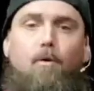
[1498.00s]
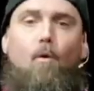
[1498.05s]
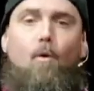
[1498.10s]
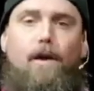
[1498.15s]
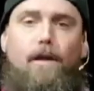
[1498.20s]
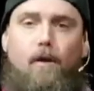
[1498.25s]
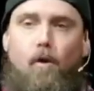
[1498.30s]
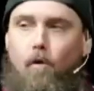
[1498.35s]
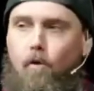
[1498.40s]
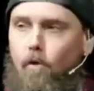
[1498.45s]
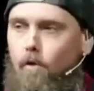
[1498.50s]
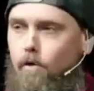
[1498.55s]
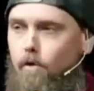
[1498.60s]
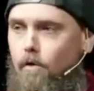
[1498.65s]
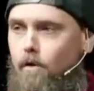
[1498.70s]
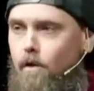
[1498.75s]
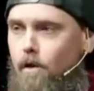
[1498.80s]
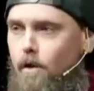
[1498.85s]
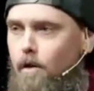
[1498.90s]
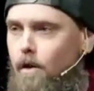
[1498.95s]
a boil,
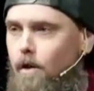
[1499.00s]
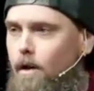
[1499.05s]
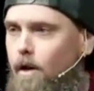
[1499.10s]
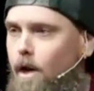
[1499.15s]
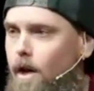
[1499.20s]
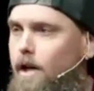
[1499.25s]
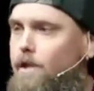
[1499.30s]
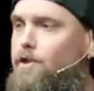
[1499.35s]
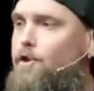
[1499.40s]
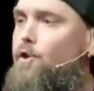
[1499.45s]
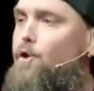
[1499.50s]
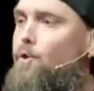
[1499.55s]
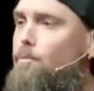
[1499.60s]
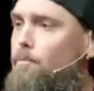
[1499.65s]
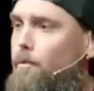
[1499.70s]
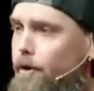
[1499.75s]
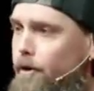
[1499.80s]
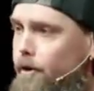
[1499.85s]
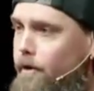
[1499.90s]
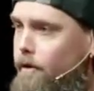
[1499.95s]
a
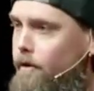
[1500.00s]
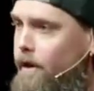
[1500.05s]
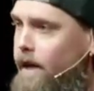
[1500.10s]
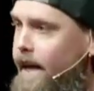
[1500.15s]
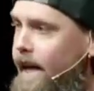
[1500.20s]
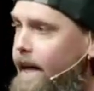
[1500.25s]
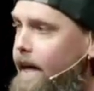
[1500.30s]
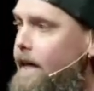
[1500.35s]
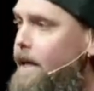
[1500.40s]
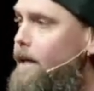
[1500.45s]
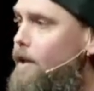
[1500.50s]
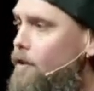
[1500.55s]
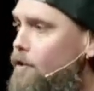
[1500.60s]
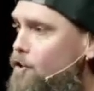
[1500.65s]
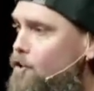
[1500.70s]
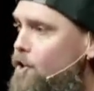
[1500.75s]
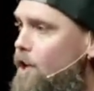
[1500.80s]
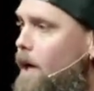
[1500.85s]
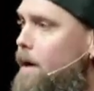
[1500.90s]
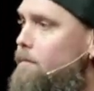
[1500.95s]
tumor, a
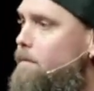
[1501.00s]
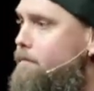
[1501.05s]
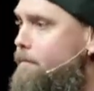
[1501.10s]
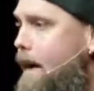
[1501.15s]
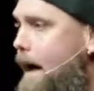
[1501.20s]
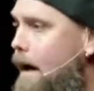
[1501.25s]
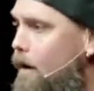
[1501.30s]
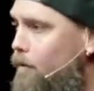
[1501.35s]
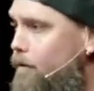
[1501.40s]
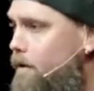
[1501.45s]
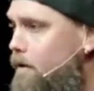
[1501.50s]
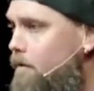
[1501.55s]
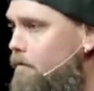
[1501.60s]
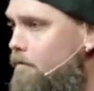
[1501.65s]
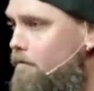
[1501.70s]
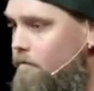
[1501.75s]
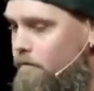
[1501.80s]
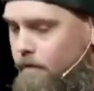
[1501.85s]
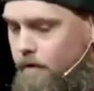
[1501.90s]
hill-shaped mound,